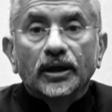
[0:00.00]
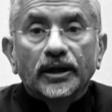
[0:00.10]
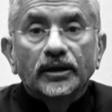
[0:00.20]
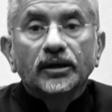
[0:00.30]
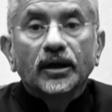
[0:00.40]

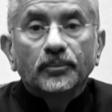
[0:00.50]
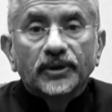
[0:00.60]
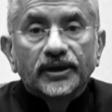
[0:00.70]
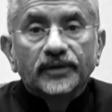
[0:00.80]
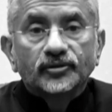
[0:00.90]
India
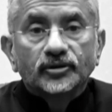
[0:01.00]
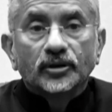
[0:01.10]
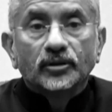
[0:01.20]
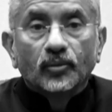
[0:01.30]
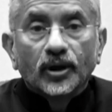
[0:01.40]
believes
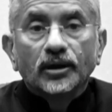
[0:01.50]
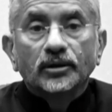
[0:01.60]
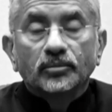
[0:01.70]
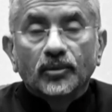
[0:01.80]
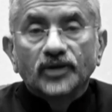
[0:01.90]
that the
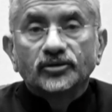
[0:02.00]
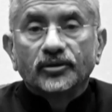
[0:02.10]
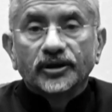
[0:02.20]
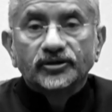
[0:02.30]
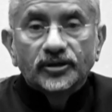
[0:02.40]
world must
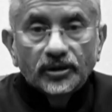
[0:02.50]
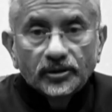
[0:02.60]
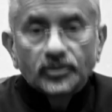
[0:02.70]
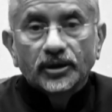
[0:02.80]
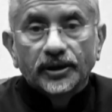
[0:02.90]

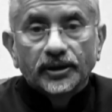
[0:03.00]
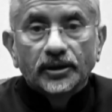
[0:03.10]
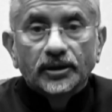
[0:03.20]
resolutely